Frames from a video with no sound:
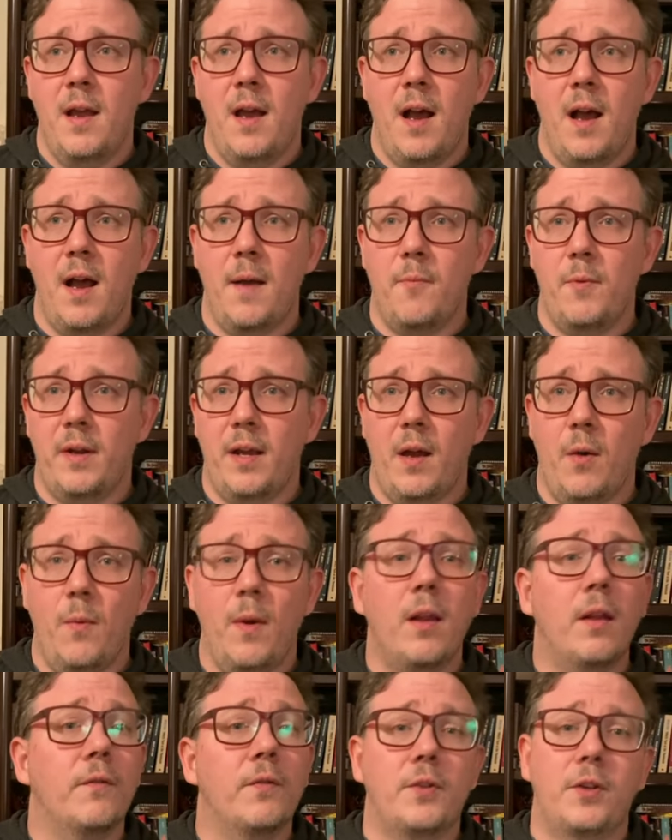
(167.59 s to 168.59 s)
Um, we got
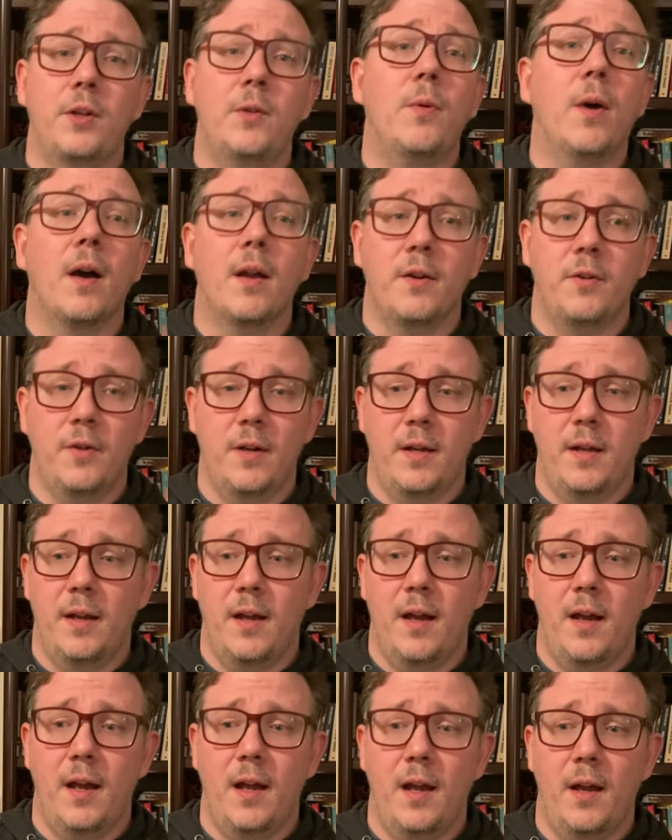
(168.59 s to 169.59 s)
well over 200
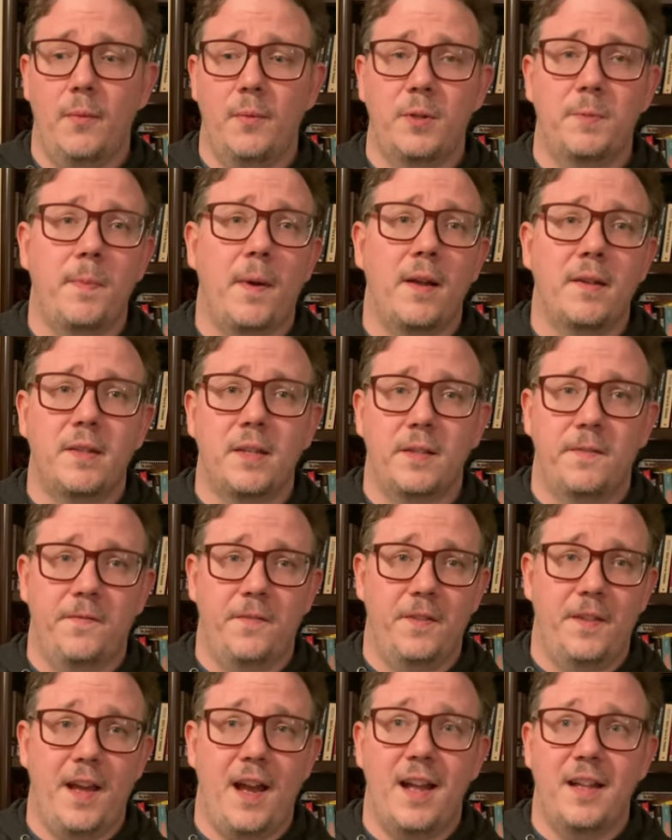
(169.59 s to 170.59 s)
uh, responses
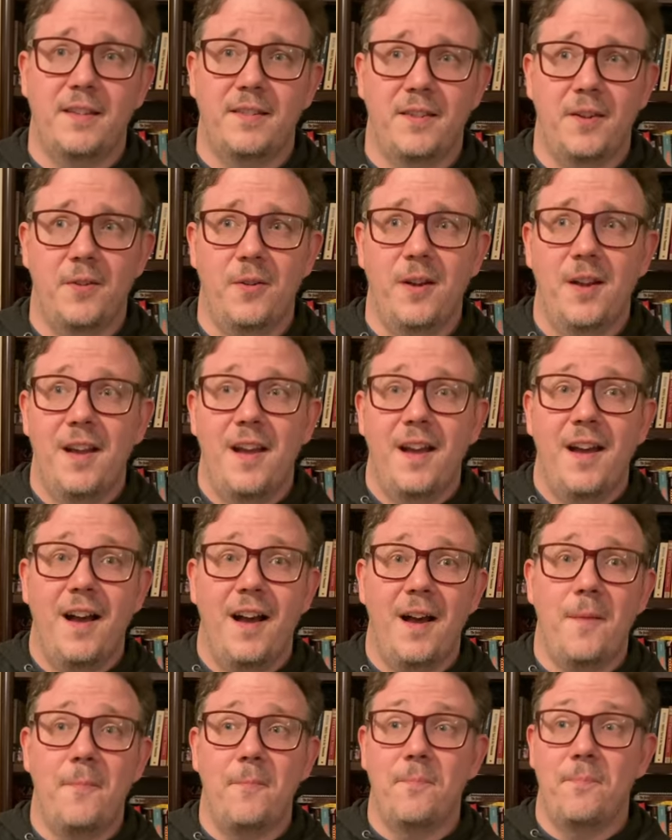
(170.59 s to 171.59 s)
for that. So
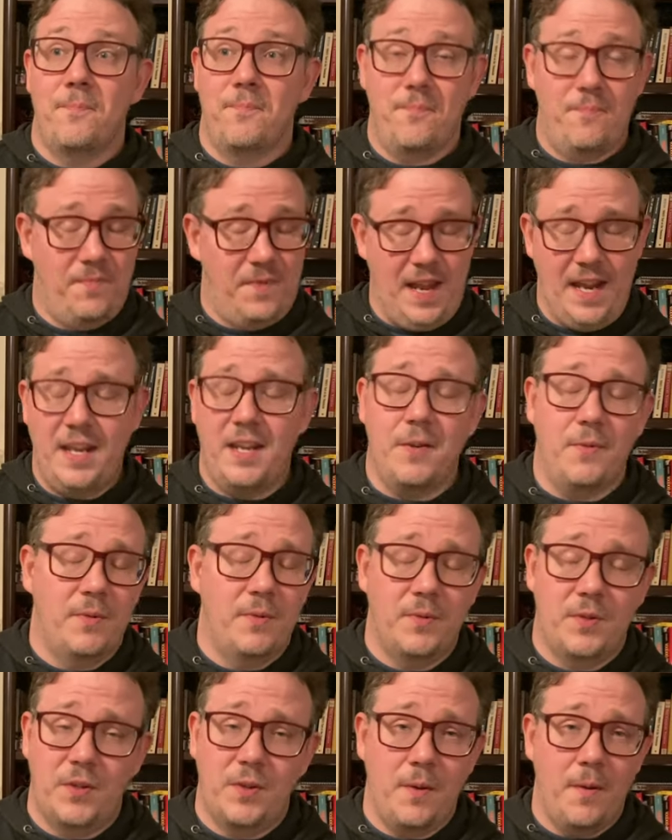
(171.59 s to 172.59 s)
um, thank you. It
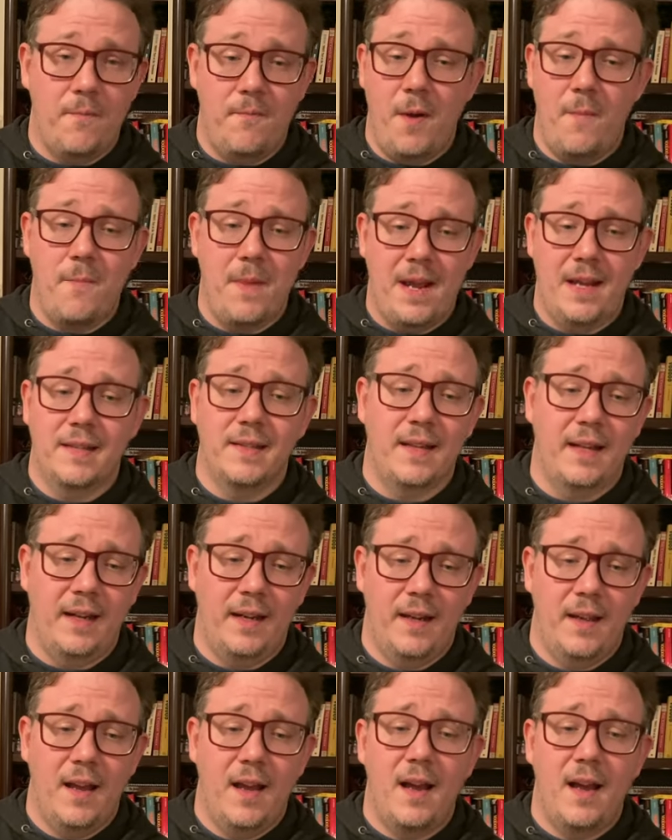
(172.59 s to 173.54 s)
was uh, amazing.